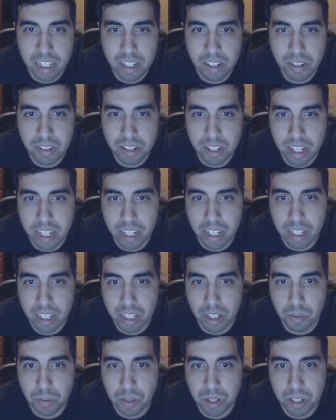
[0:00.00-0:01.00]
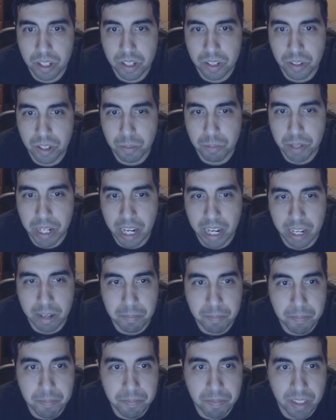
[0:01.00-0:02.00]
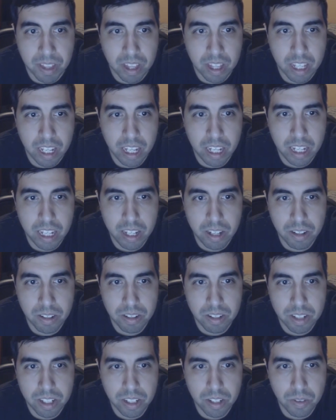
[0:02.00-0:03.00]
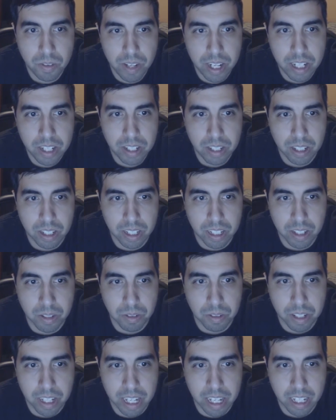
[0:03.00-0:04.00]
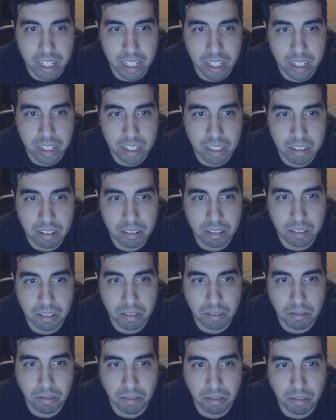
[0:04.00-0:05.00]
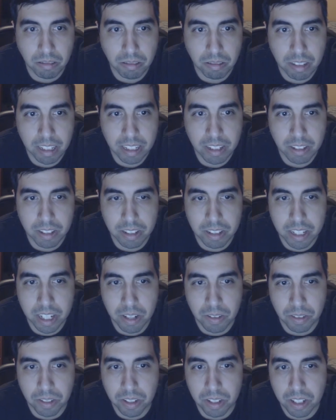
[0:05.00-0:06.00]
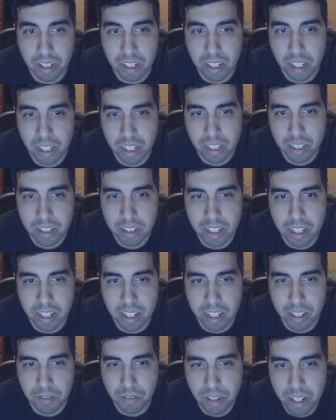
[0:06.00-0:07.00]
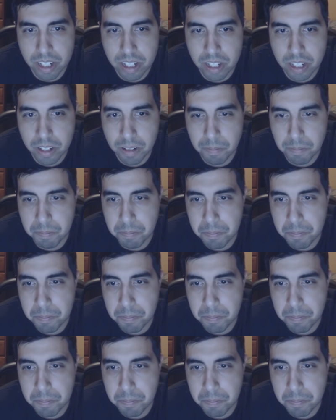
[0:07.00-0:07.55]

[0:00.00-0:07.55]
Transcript: Here's an egg like the ones you can buy. And here's a tarantula eagle's egg. Ugh, that doesn't sound good. See the difference?